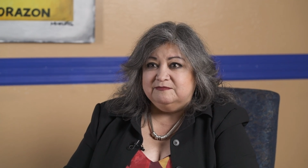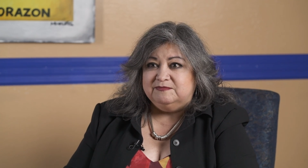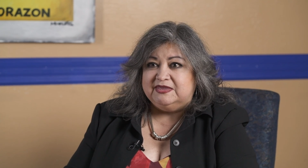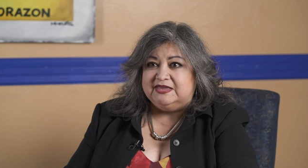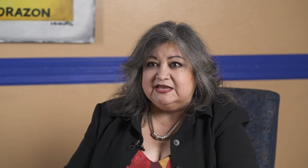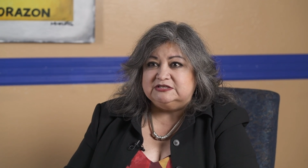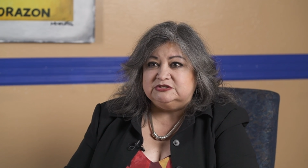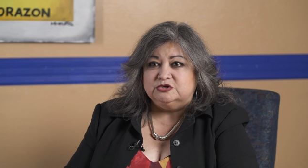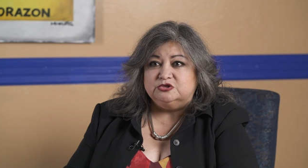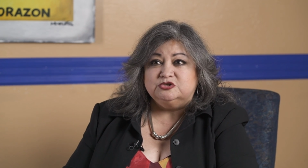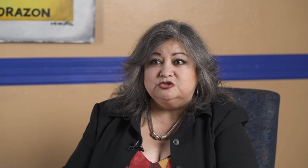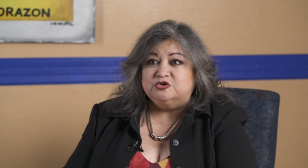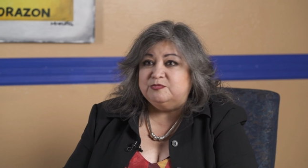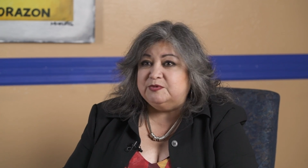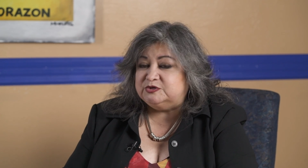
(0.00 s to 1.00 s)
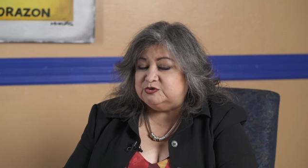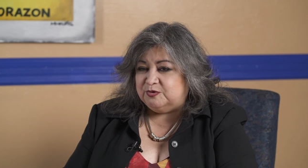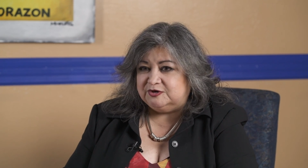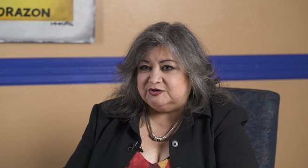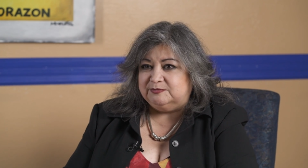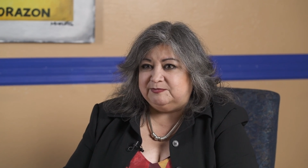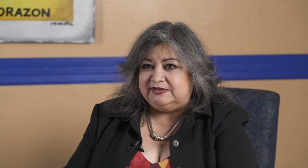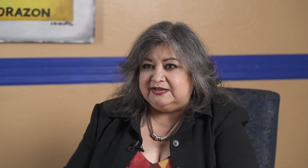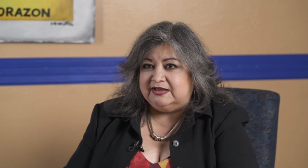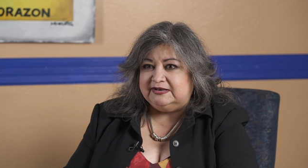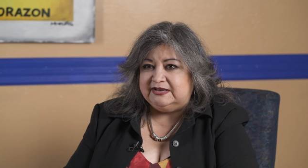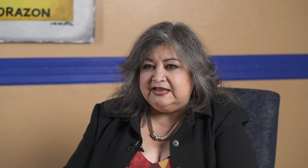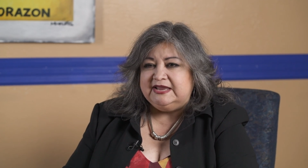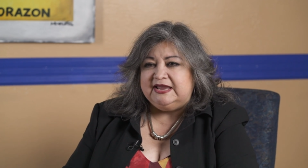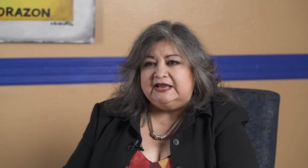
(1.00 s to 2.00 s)
because there's so much work to be
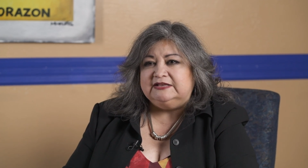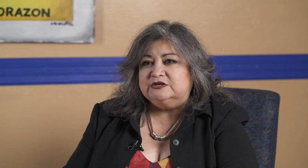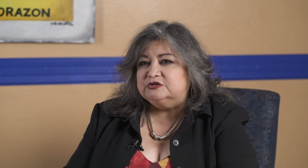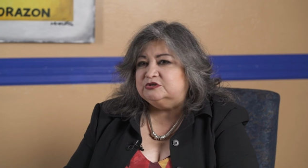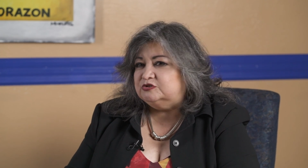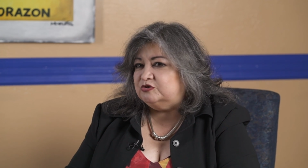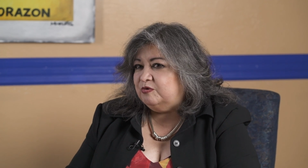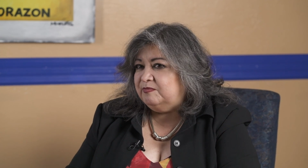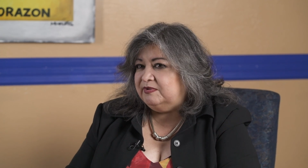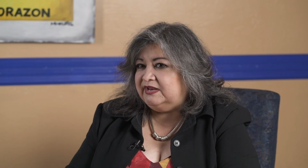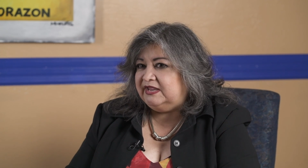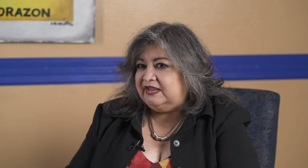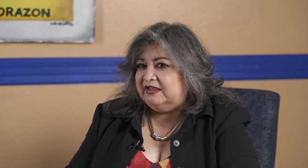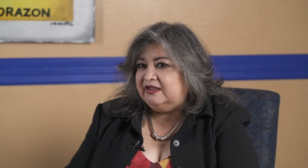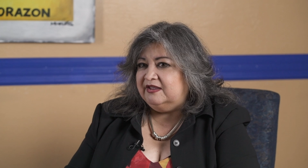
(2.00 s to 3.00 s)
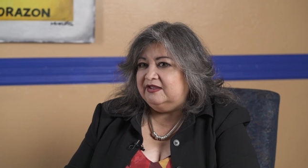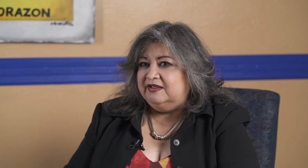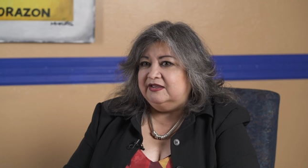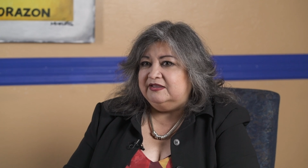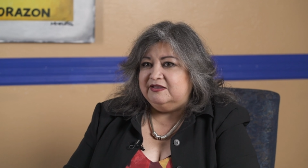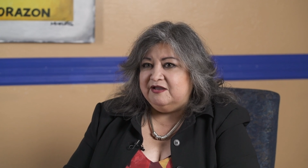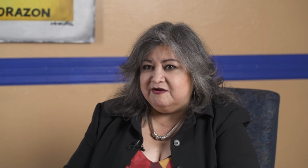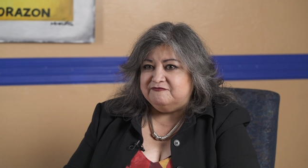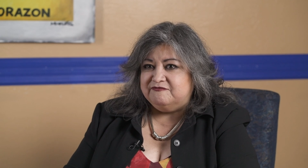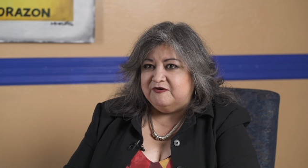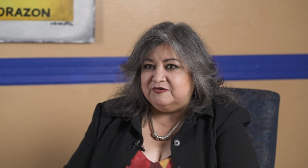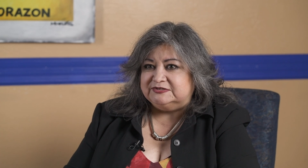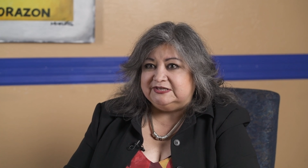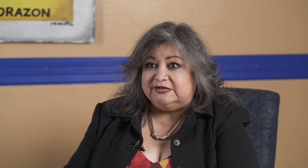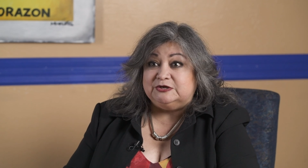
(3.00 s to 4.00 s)
done, and there's so many young
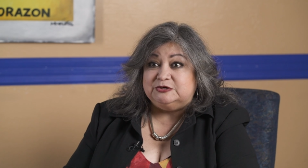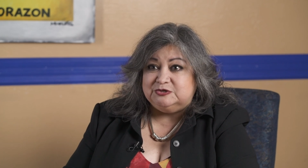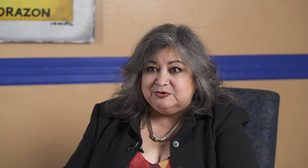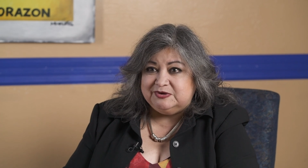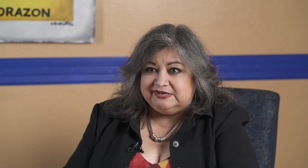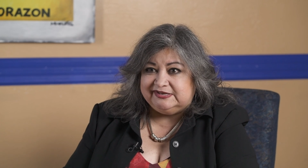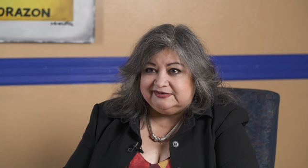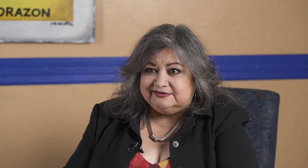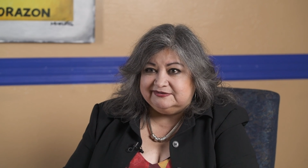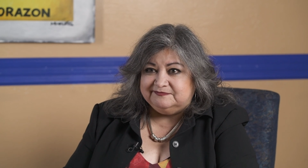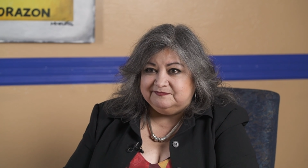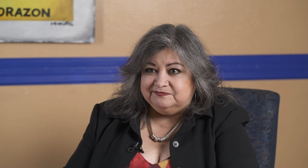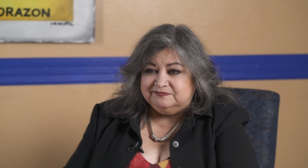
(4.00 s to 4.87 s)
folks that are doing it.